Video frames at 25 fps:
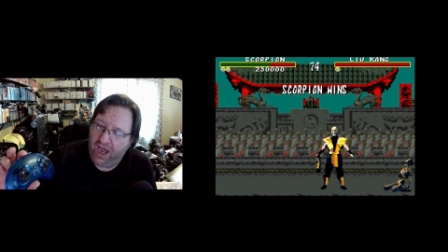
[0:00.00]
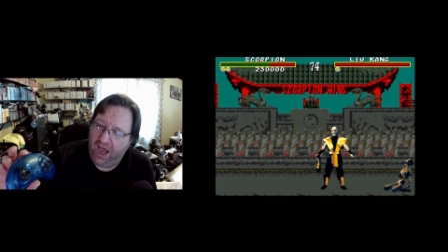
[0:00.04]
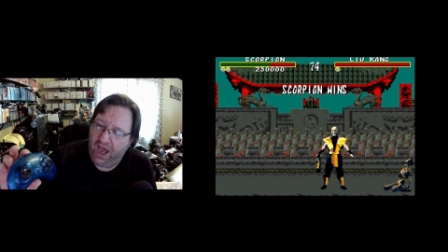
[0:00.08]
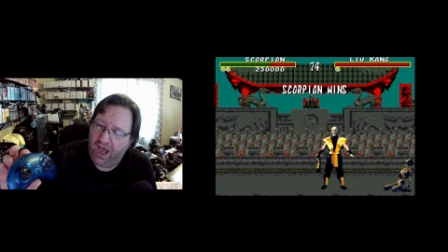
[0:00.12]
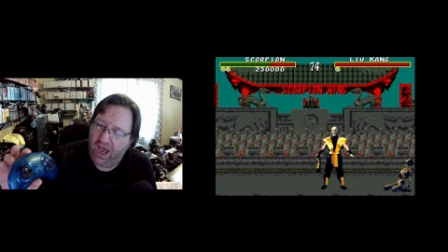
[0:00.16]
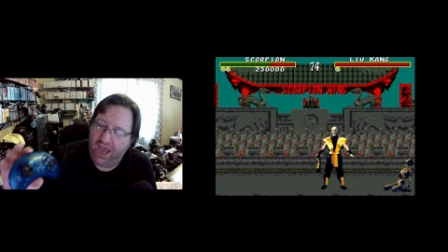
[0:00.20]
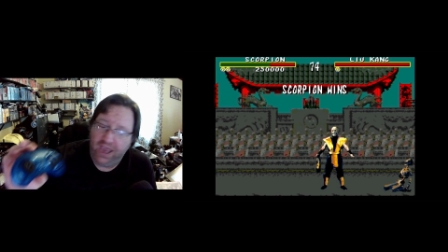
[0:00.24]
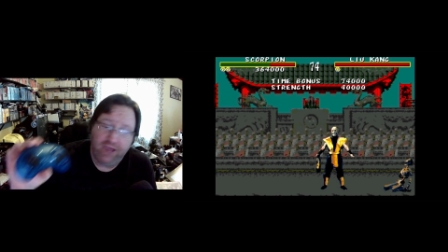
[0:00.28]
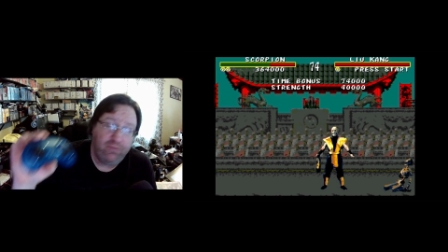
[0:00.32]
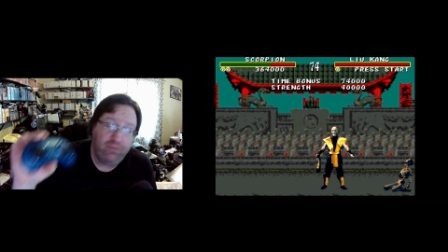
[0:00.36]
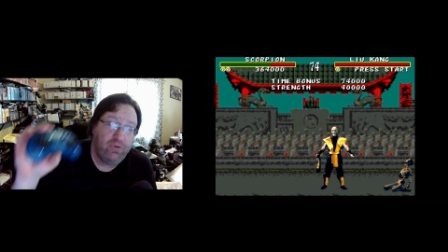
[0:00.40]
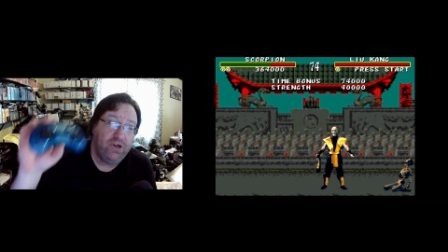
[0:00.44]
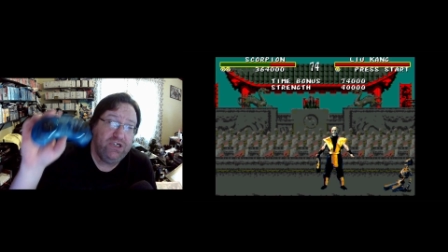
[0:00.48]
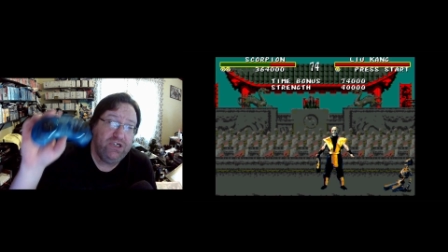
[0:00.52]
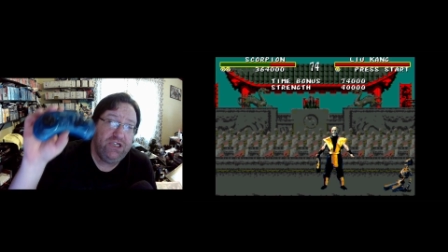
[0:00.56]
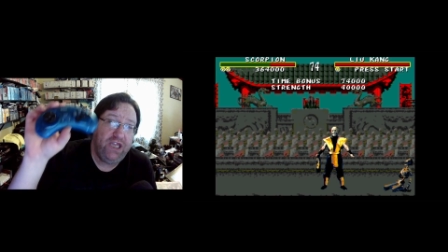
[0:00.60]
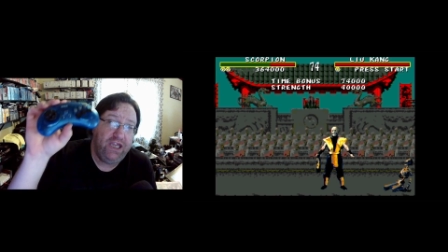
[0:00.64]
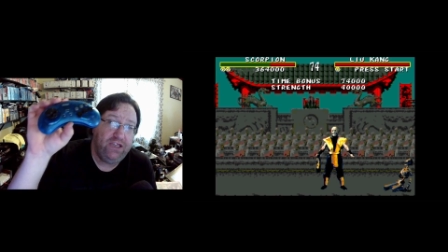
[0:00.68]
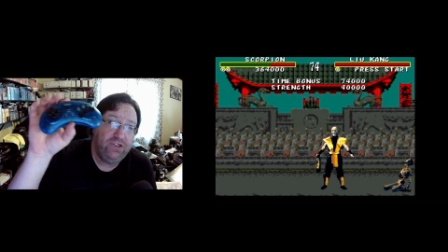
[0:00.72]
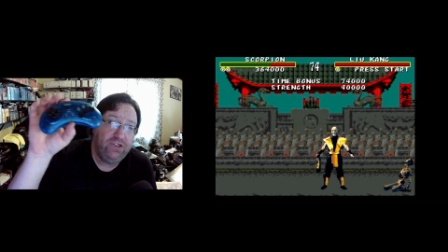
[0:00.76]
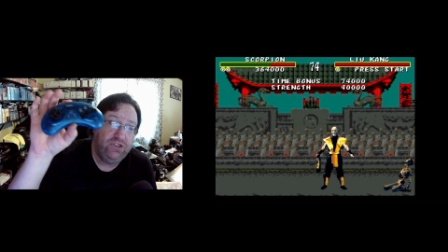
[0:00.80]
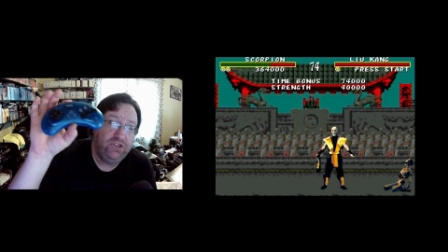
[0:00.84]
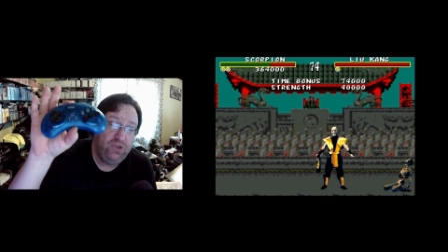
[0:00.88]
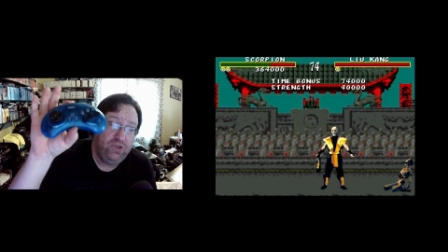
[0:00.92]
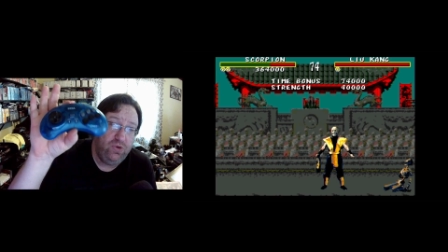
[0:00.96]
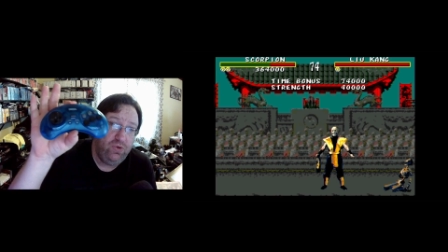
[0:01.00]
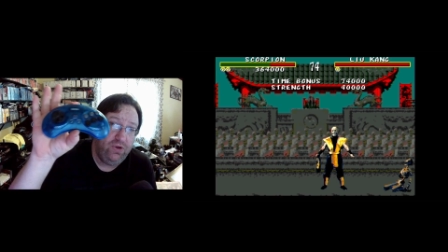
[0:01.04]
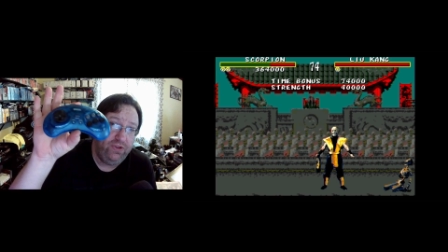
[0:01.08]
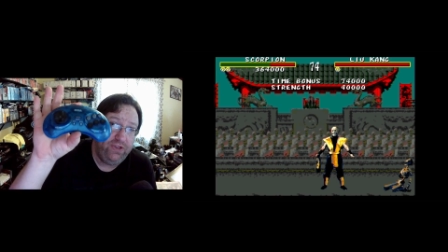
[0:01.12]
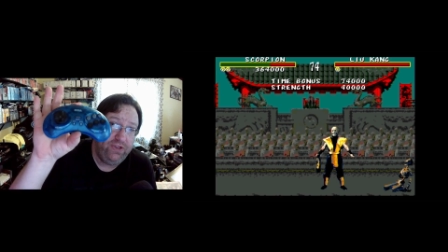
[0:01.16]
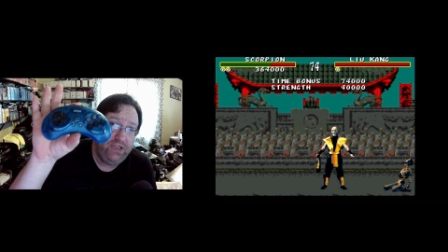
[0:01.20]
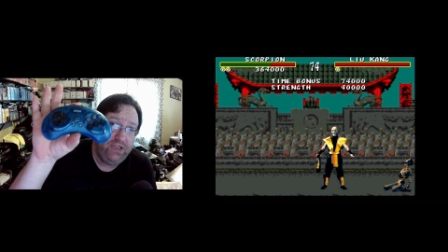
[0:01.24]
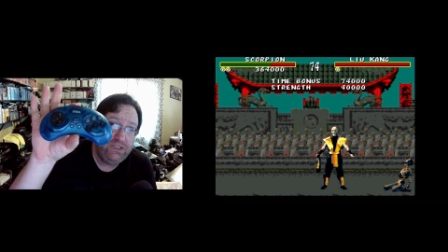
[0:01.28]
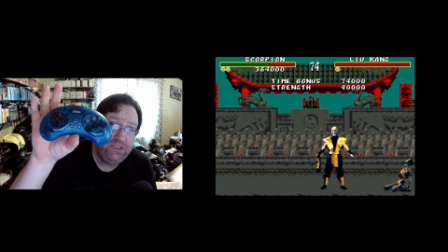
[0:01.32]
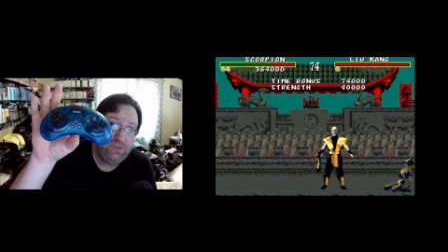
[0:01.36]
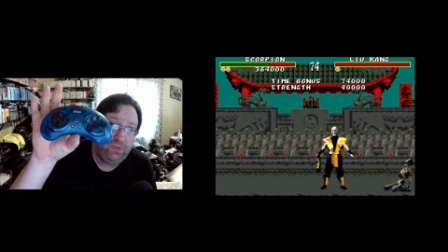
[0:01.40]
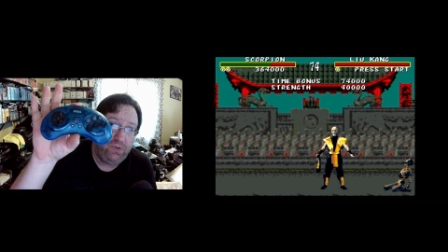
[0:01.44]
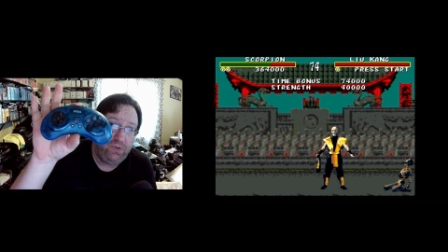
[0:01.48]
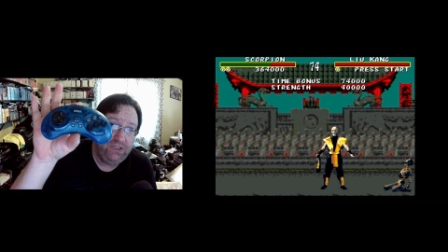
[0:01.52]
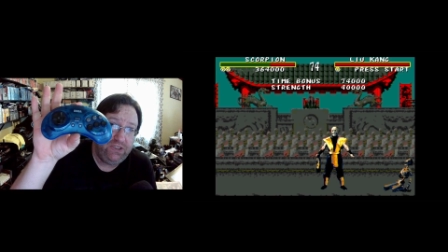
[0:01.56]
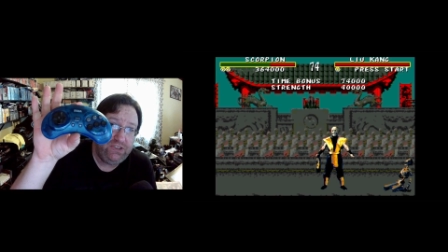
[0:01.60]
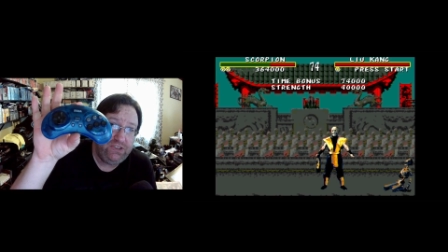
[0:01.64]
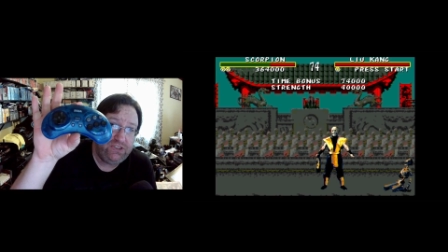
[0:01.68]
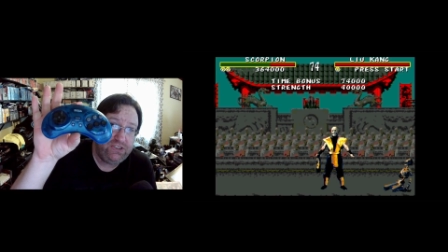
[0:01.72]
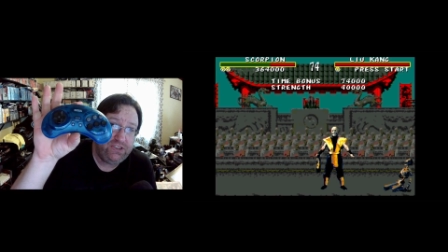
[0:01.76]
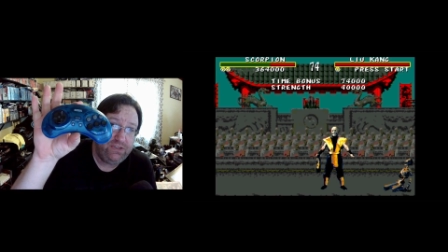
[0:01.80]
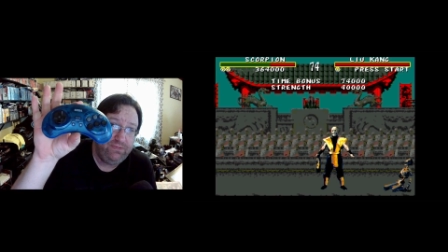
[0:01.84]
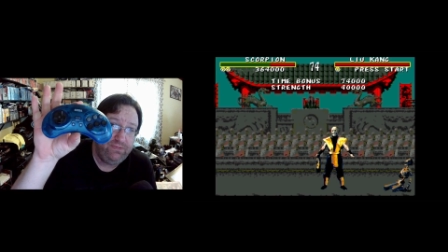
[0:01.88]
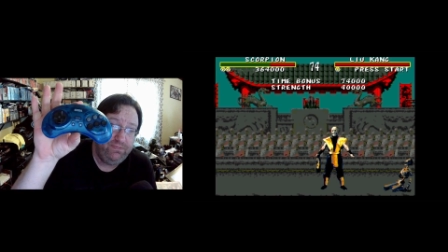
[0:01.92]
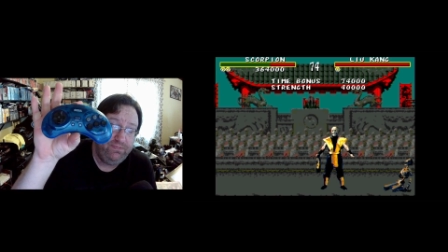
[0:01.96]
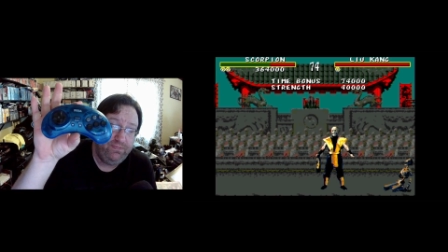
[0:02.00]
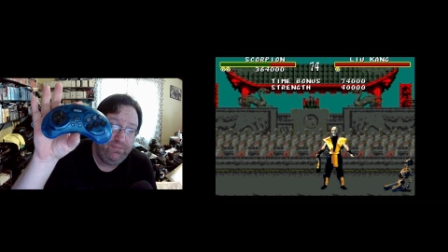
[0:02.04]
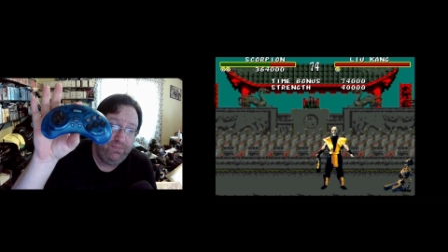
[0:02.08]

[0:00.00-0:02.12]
I originally had two of these ones.